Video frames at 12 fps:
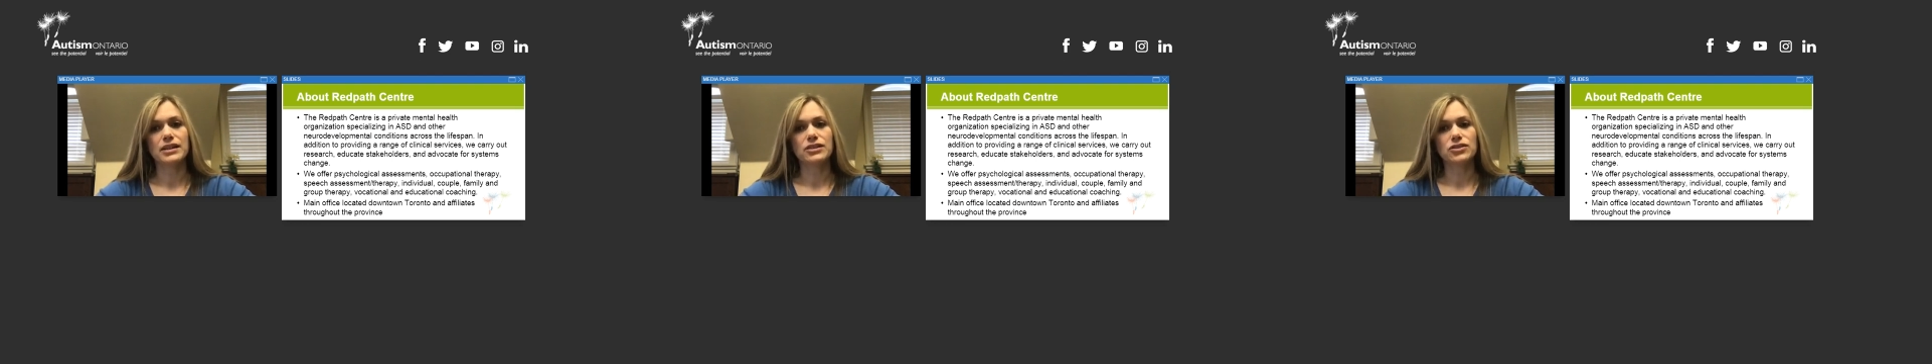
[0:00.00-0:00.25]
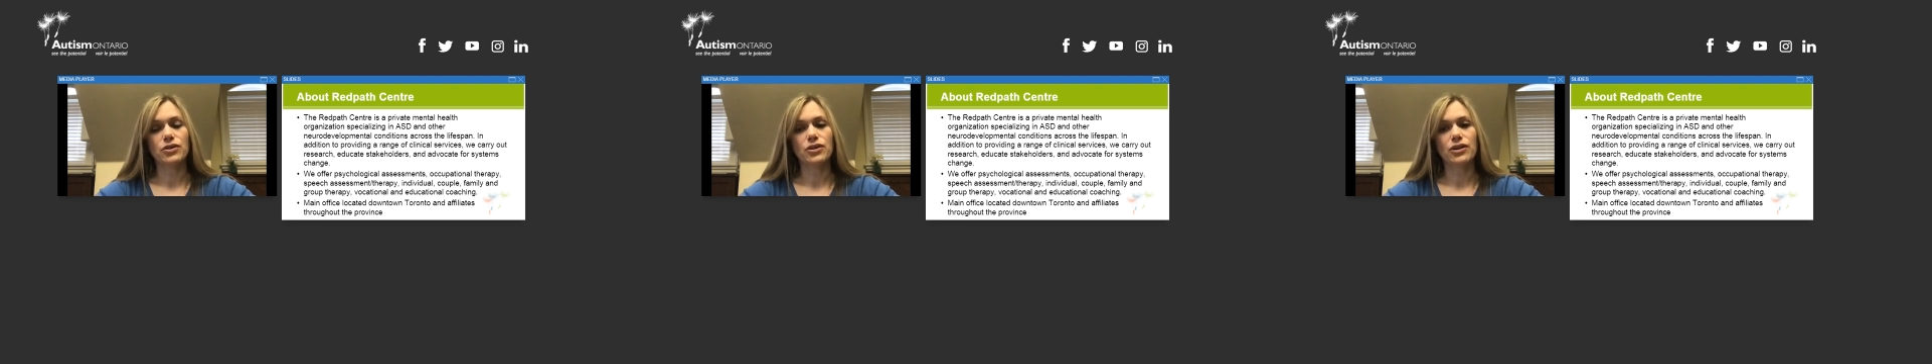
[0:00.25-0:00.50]

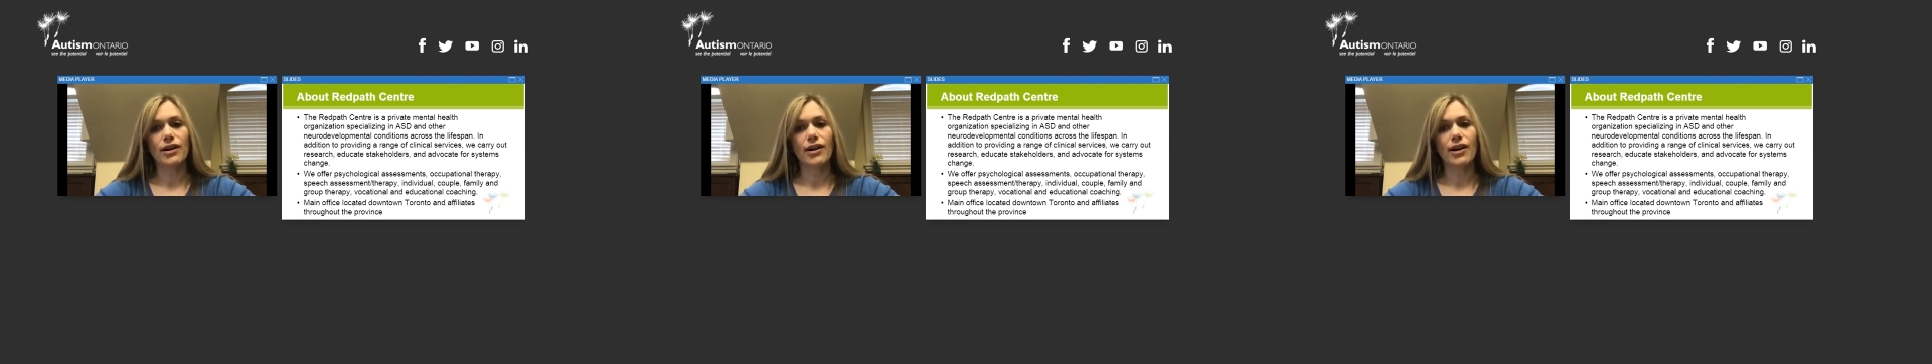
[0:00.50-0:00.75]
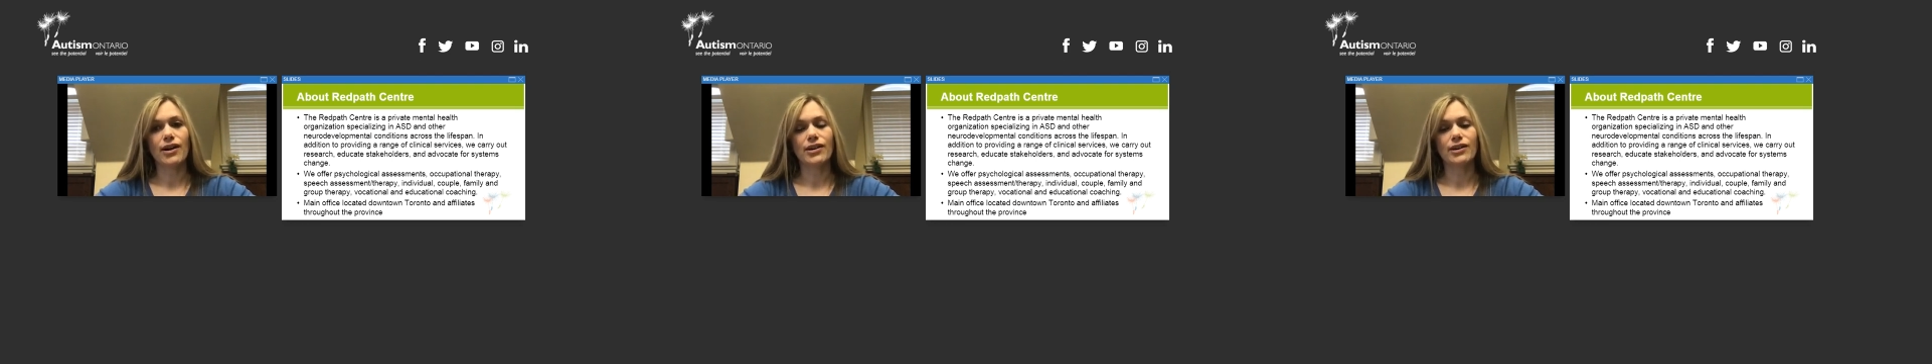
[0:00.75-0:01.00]
So there
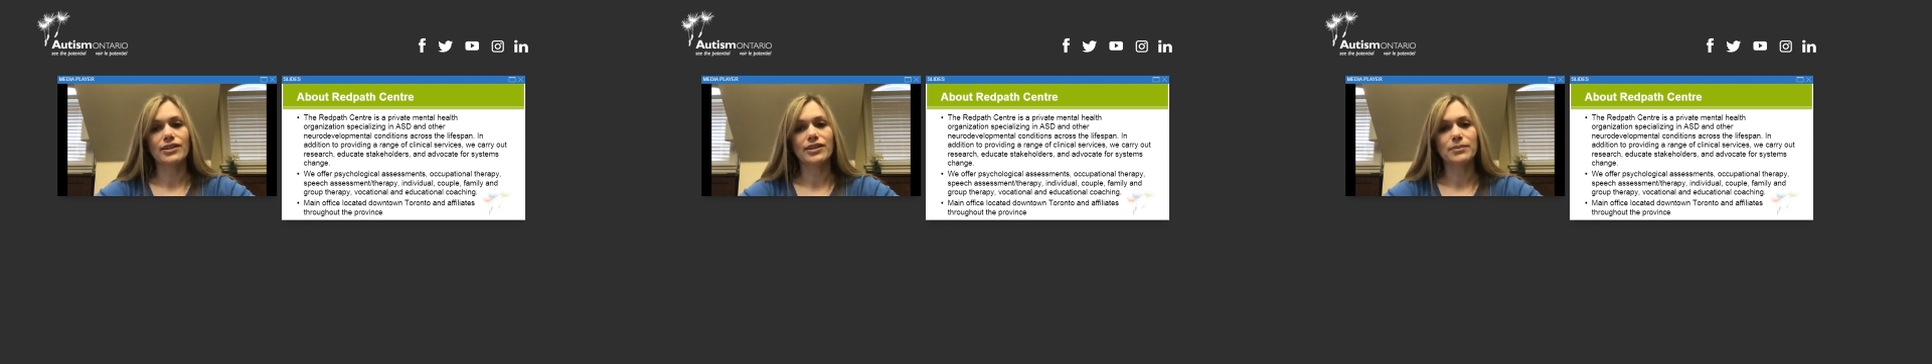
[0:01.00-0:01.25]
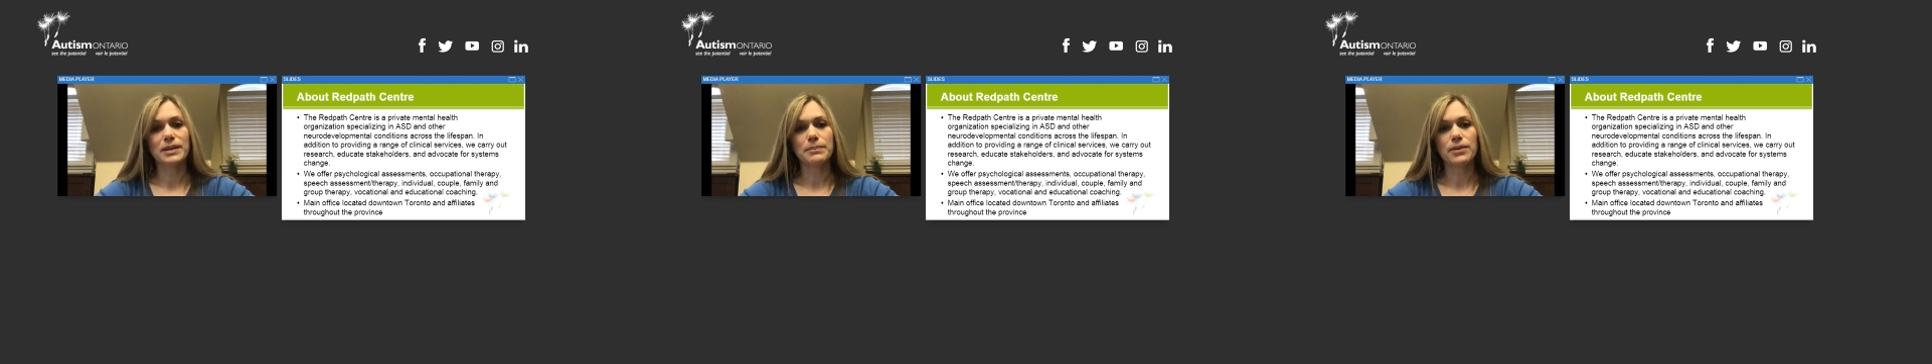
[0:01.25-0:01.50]
are
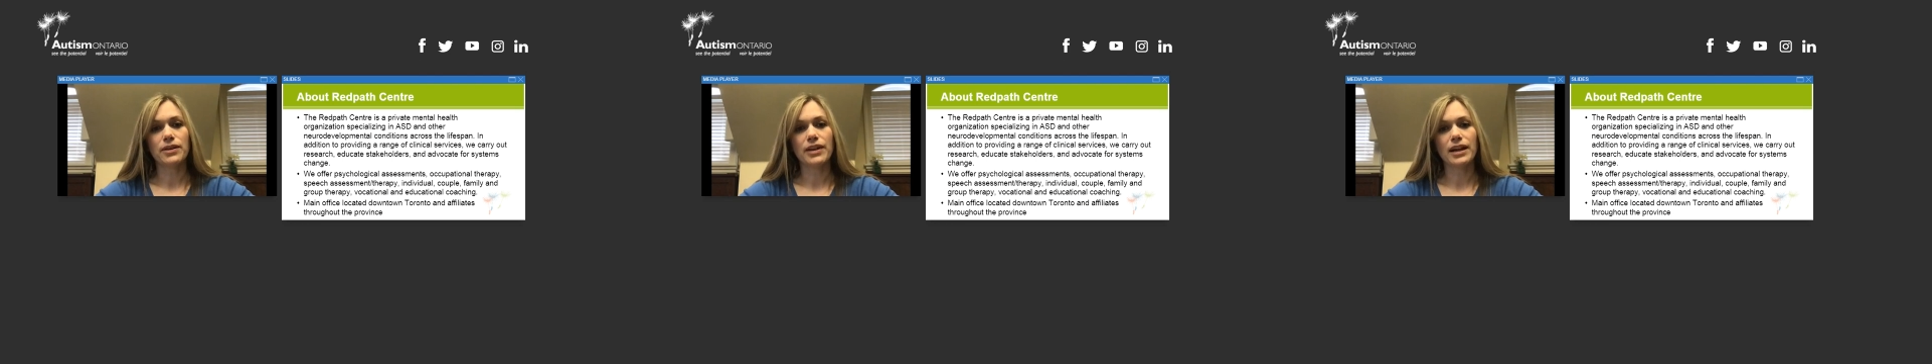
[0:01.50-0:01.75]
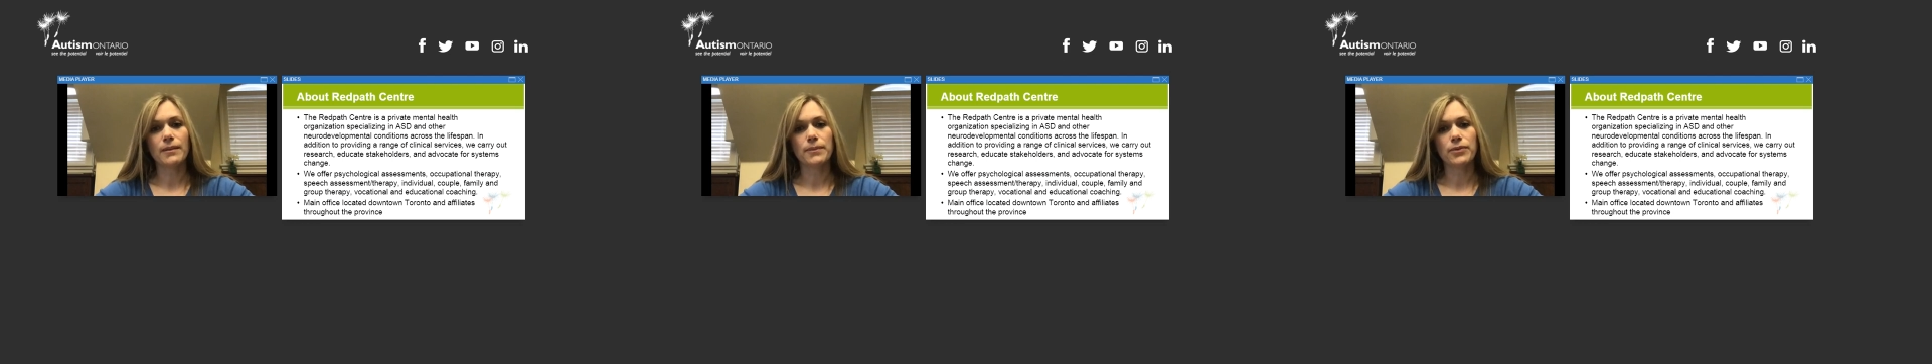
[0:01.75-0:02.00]
little people
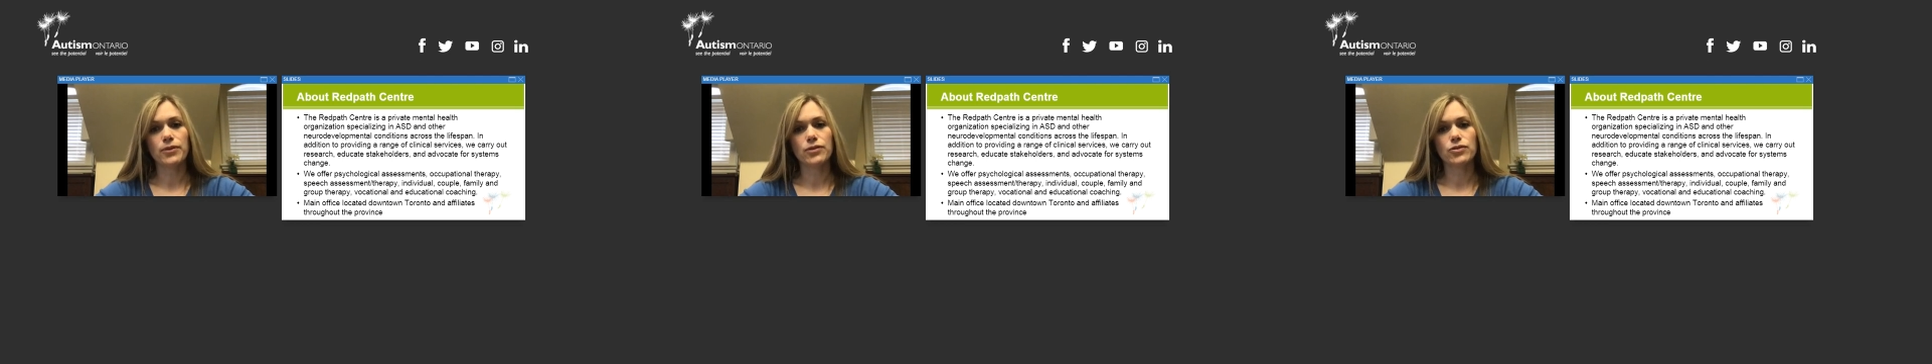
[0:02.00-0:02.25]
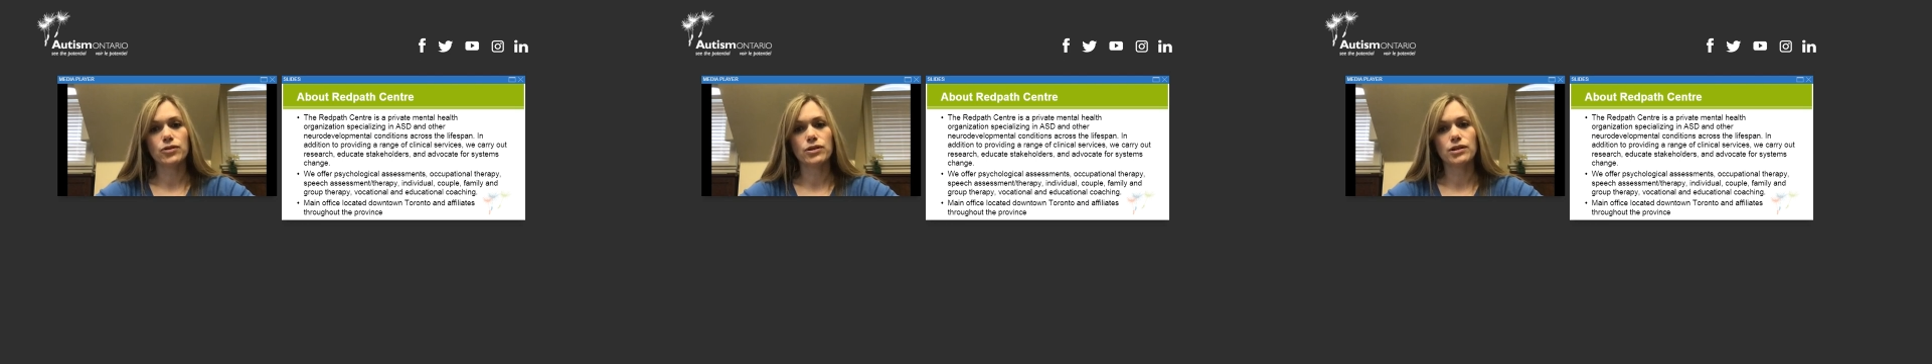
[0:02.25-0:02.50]
that come through the
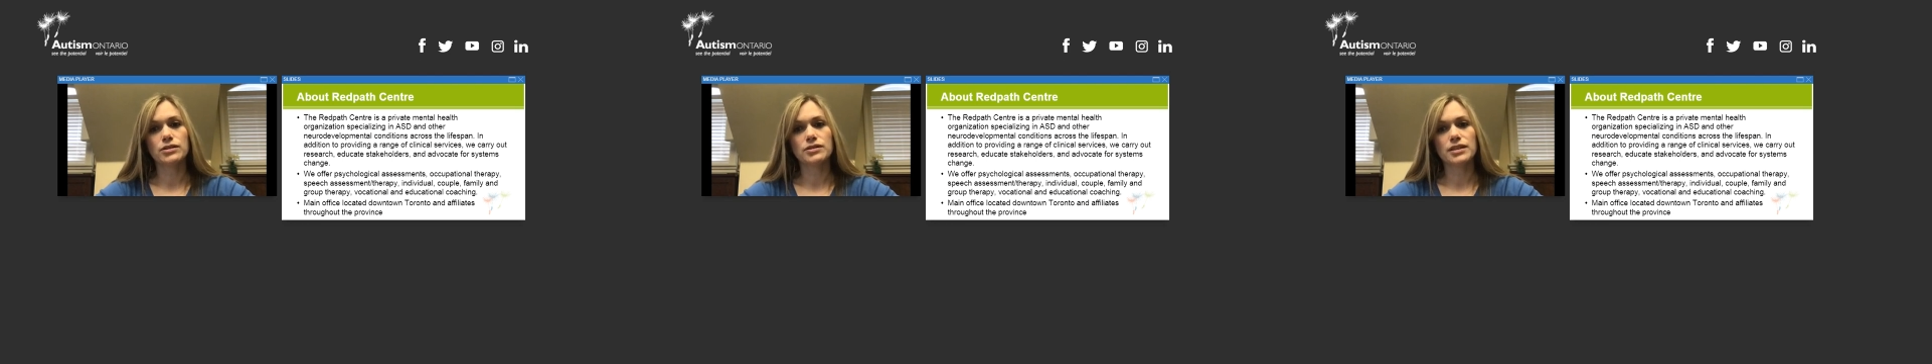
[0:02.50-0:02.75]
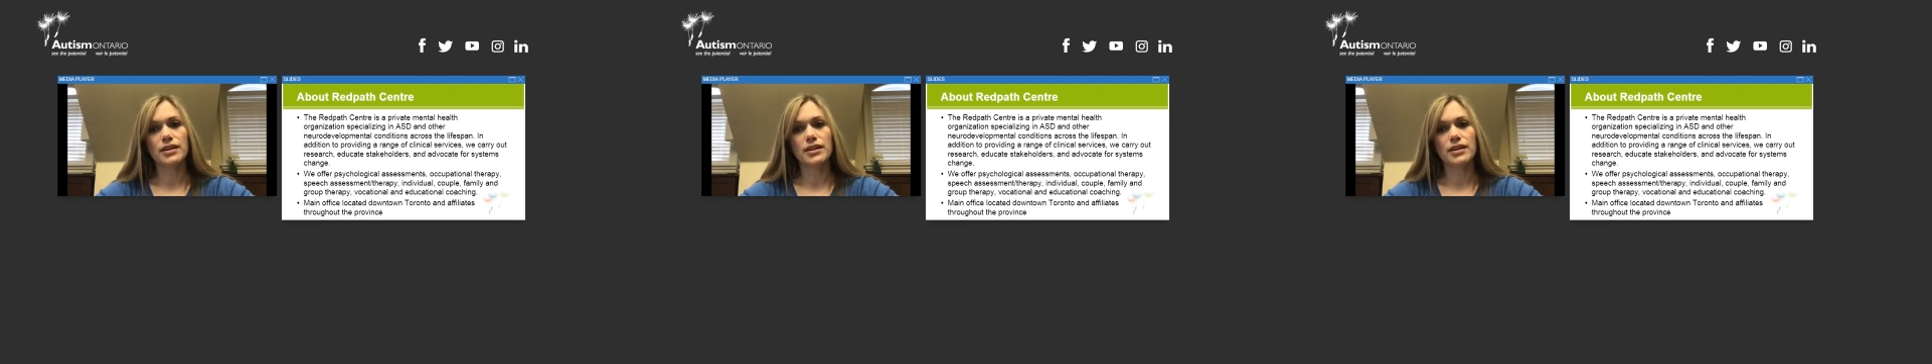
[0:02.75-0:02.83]
doors,